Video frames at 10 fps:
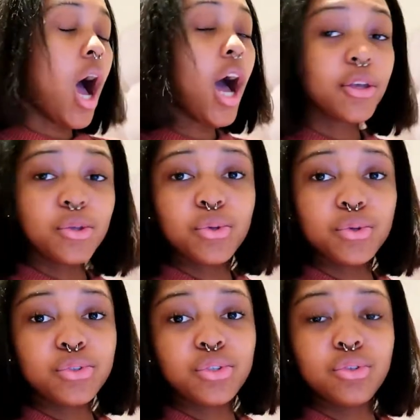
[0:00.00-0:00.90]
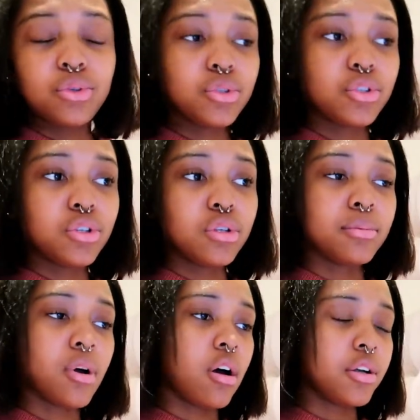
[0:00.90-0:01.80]
I use YouTube
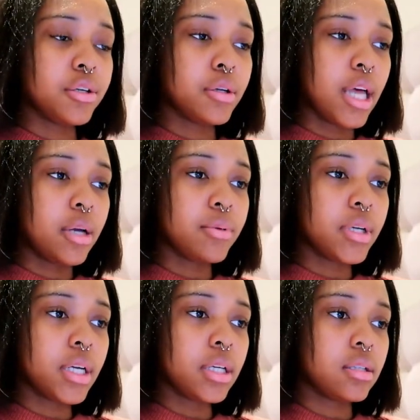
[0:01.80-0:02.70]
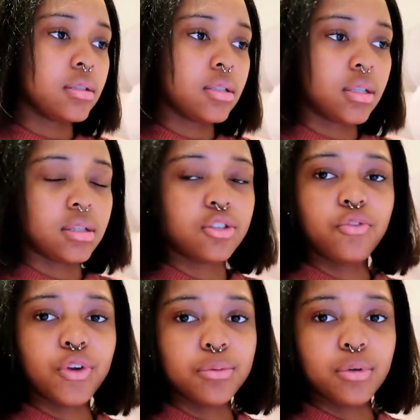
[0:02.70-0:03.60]
Audio Library. It's just
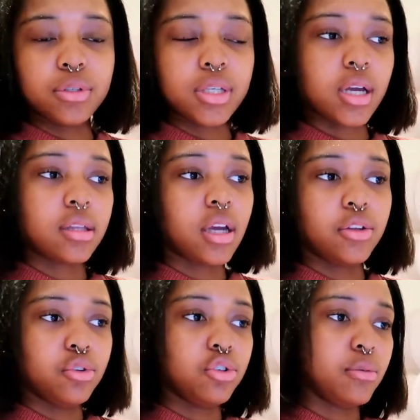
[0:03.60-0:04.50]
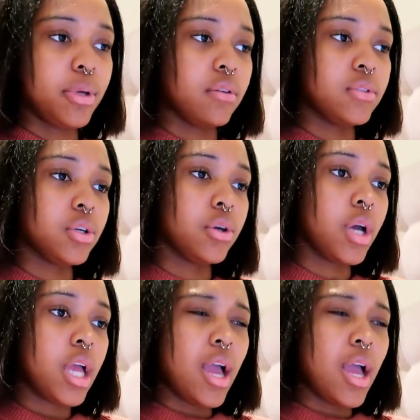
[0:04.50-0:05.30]
free music that YouTube gives you.